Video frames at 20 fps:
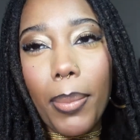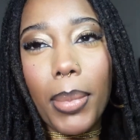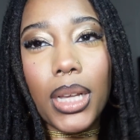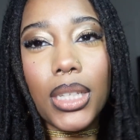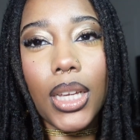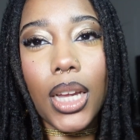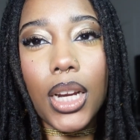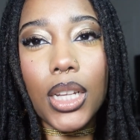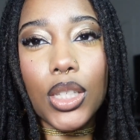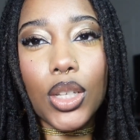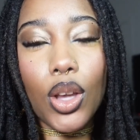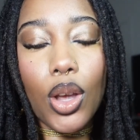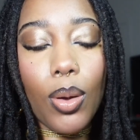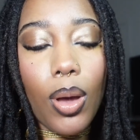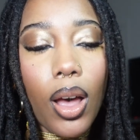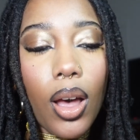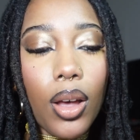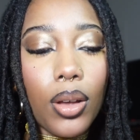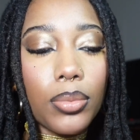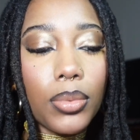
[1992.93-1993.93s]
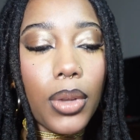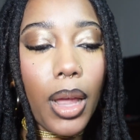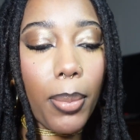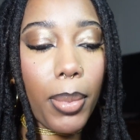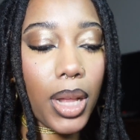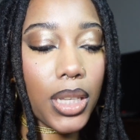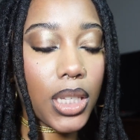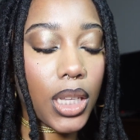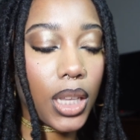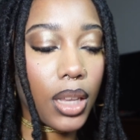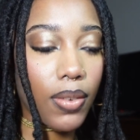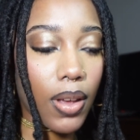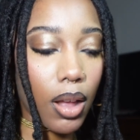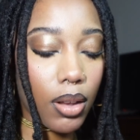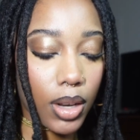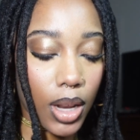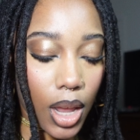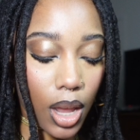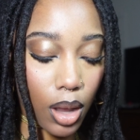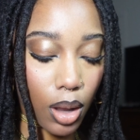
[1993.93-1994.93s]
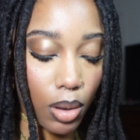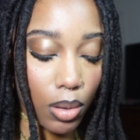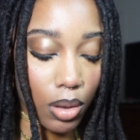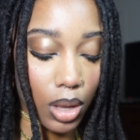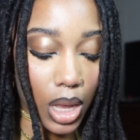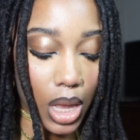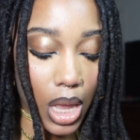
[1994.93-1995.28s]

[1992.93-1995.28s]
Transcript: I'm excited to go out. I'm about to leave out now.